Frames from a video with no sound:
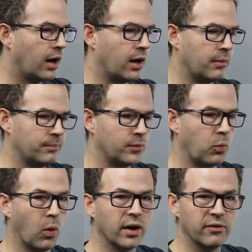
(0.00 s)
Um,
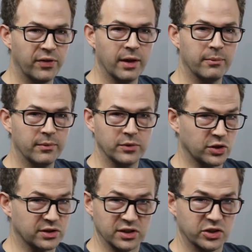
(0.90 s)
one of them,
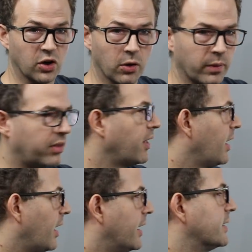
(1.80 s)
just to start with,
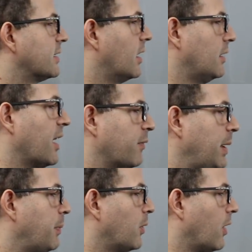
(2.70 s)
is a lot of
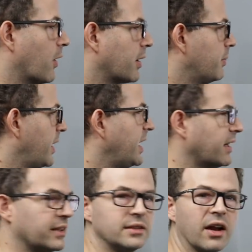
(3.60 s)
people are complaining
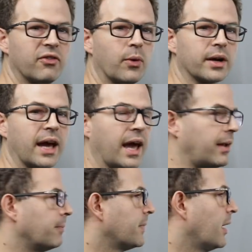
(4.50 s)
that it's not a four K.